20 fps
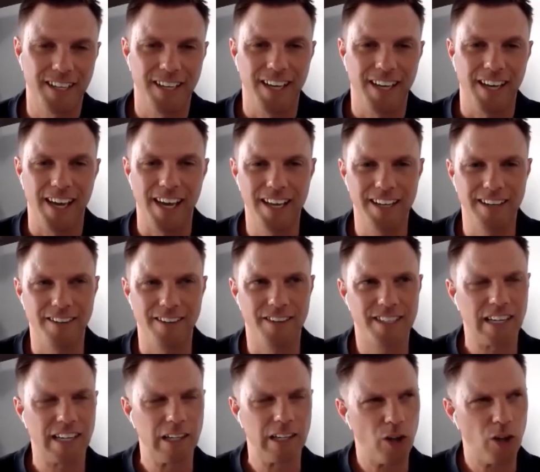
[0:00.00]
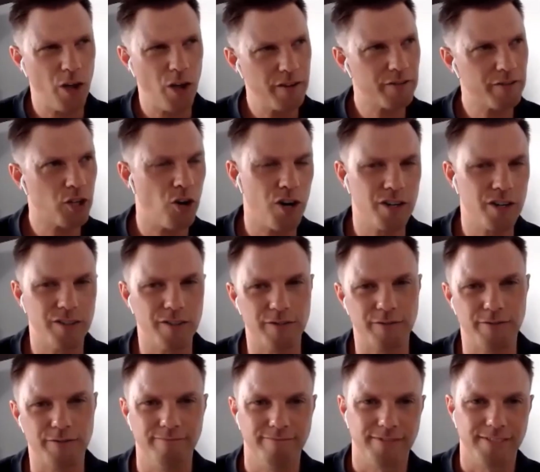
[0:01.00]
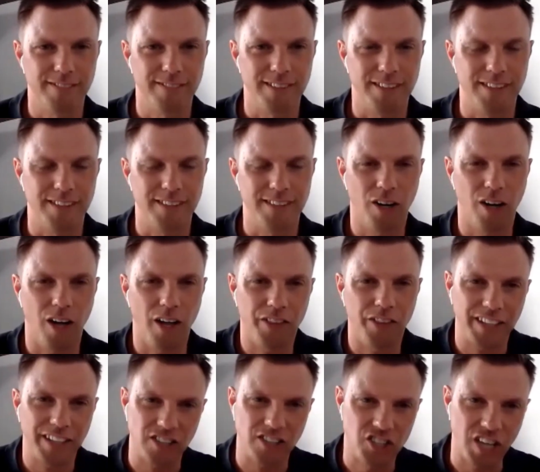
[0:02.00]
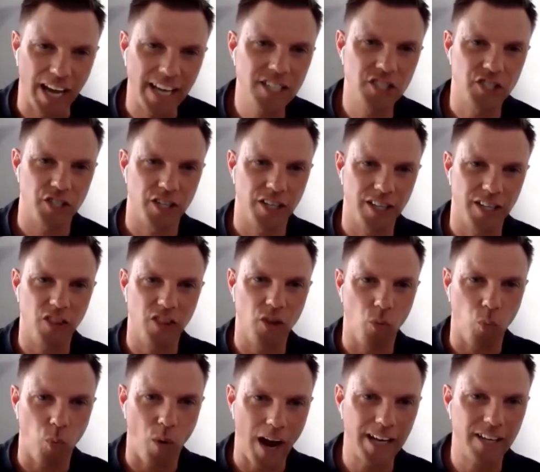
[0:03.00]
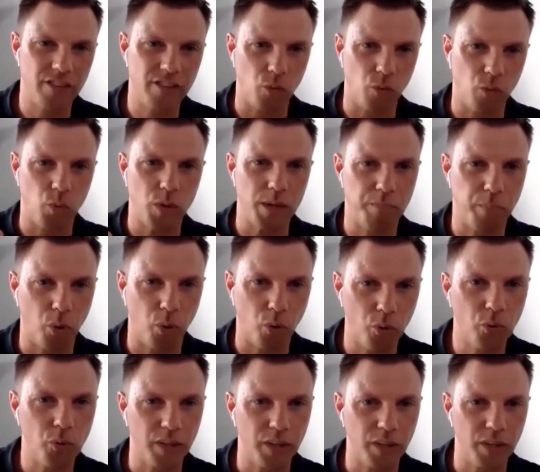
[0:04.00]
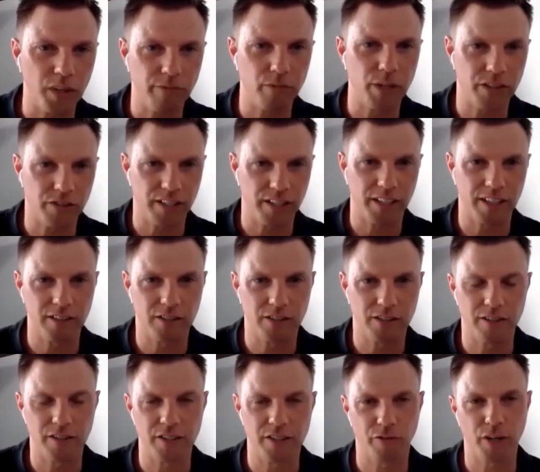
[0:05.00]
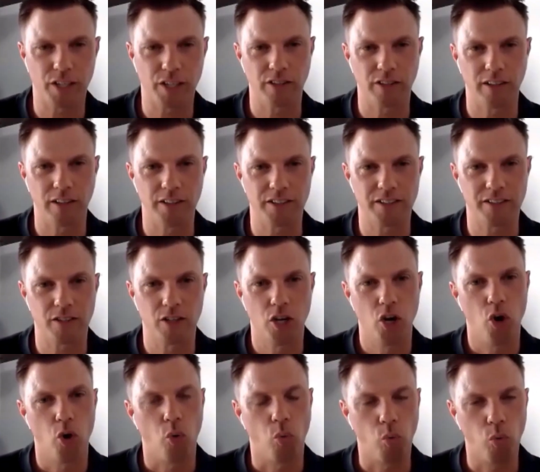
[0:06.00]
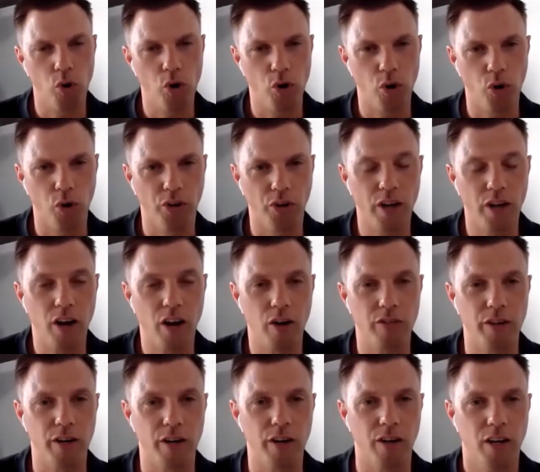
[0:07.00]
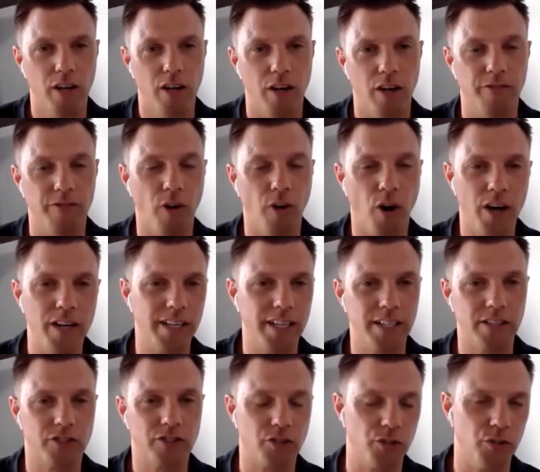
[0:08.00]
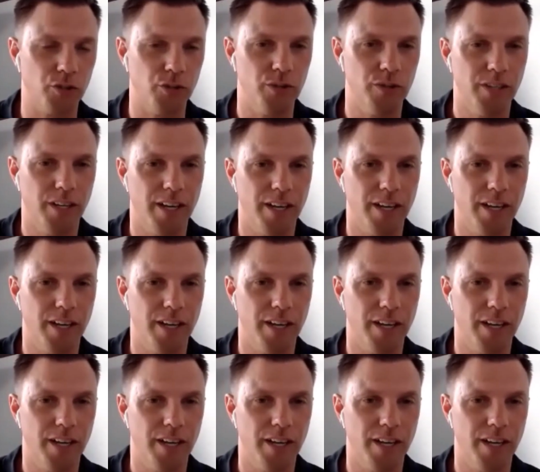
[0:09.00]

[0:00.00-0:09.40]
And there's a lot of I think, danger in the way that we pull everything into this frictionless world. I know that if I need to